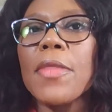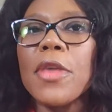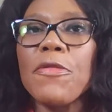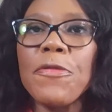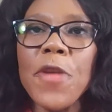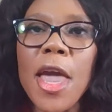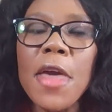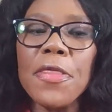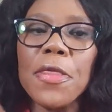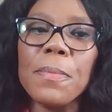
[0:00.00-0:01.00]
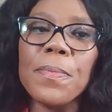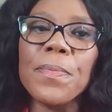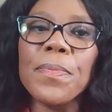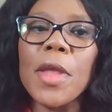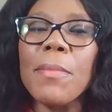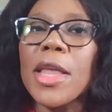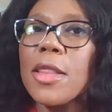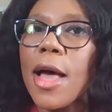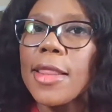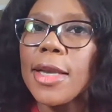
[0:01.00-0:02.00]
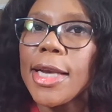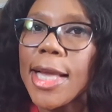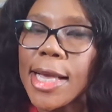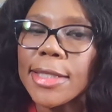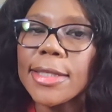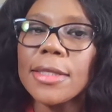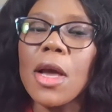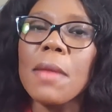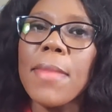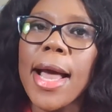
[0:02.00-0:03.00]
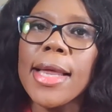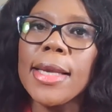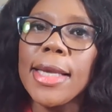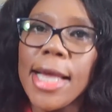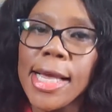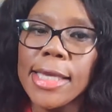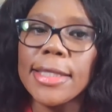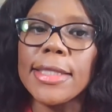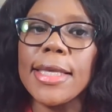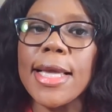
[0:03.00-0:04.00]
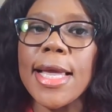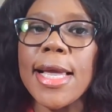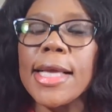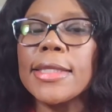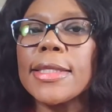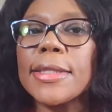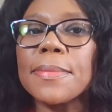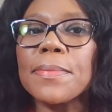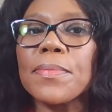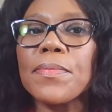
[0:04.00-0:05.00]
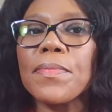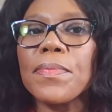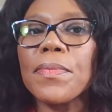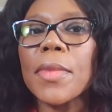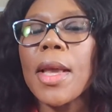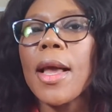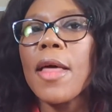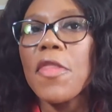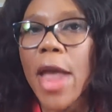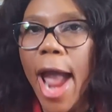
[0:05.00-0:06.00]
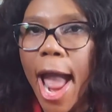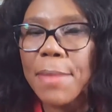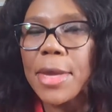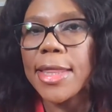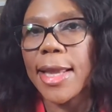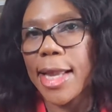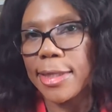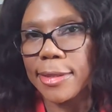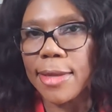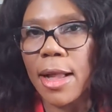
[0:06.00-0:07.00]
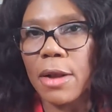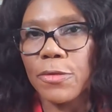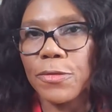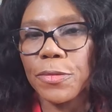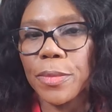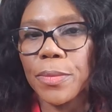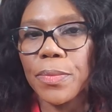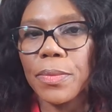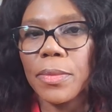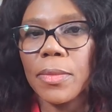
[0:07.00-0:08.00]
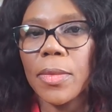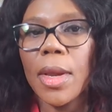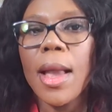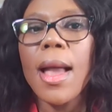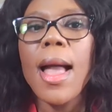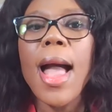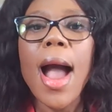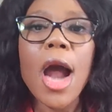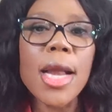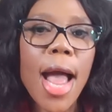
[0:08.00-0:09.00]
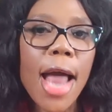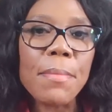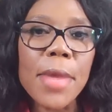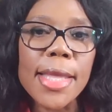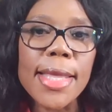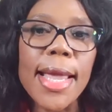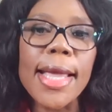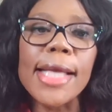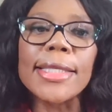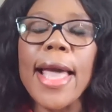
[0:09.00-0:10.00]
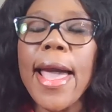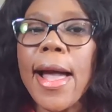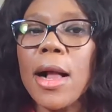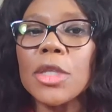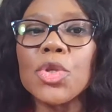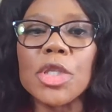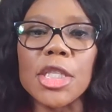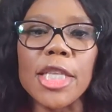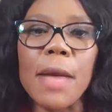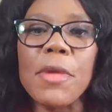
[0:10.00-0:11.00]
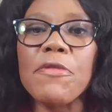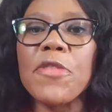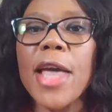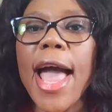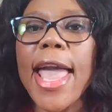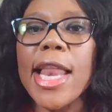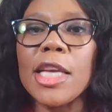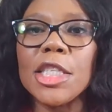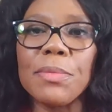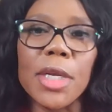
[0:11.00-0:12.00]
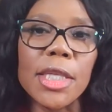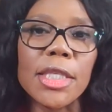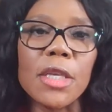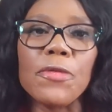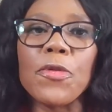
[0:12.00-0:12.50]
The fifth, but not the least, on my list is the ad meeting itself. An ad meeting is held to determine VI eligibility